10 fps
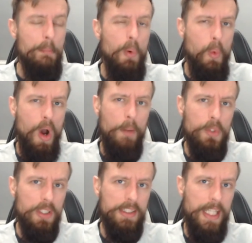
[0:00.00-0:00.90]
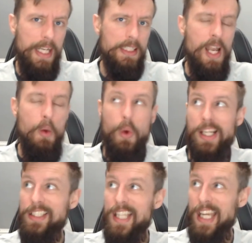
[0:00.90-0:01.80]
But what I'm trying to say is,
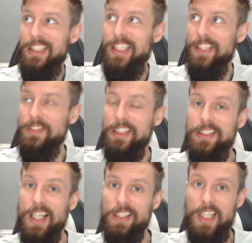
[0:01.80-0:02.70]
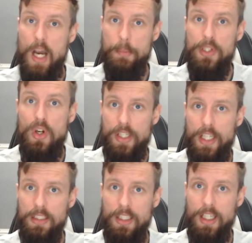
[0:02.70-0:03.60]
when the negativity does come a
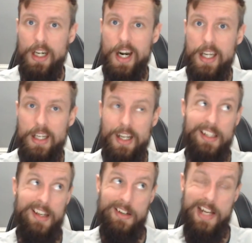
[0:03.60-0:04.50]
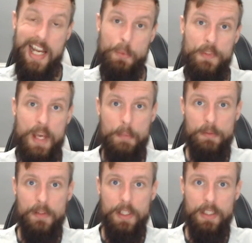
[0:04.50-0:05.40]
knocking, alright, don't hang with that
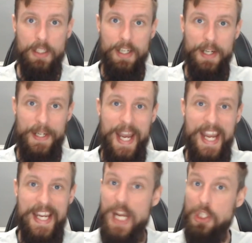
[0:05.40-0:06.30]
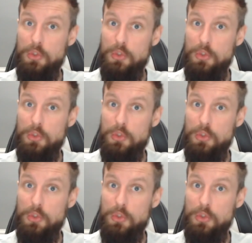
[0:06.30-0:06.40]
motherfucker, okay?